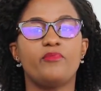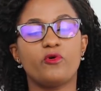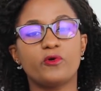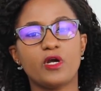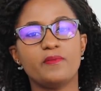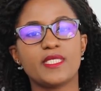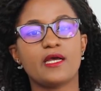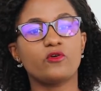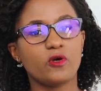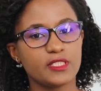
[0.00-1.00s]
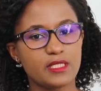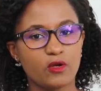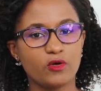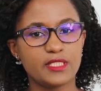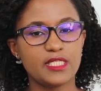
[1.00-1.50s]
programs across the
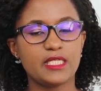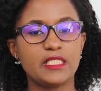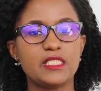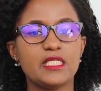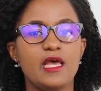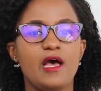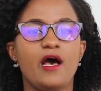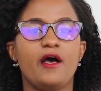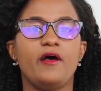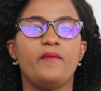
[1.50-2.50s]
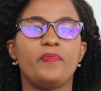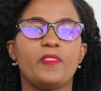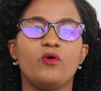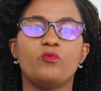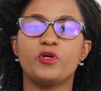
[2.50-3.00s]
continent,
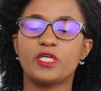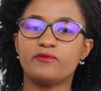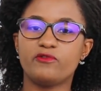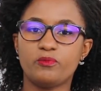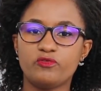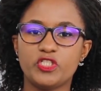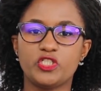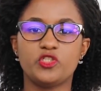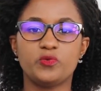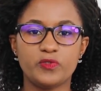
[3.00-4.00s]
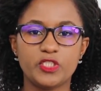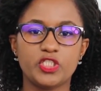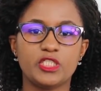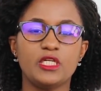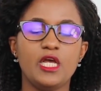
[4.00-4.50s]
working from region to
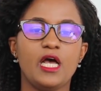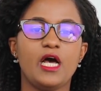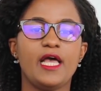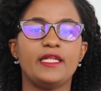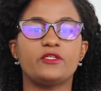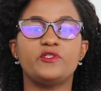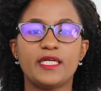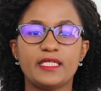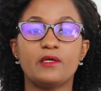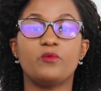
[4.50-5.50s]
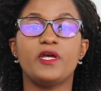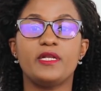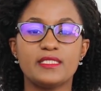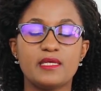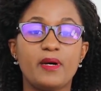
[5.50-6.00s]
region and creating
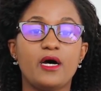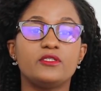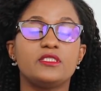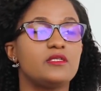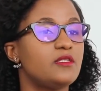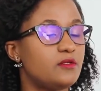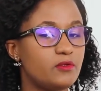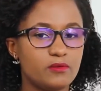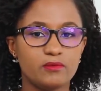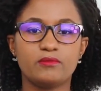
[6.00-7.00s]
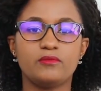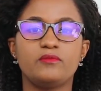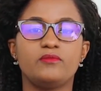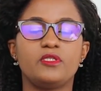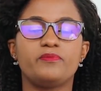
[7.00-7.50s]
awareness about
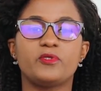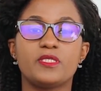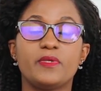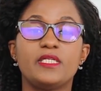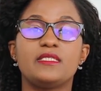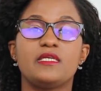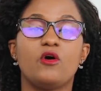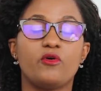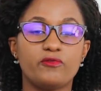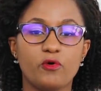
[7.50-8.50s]
the possibility of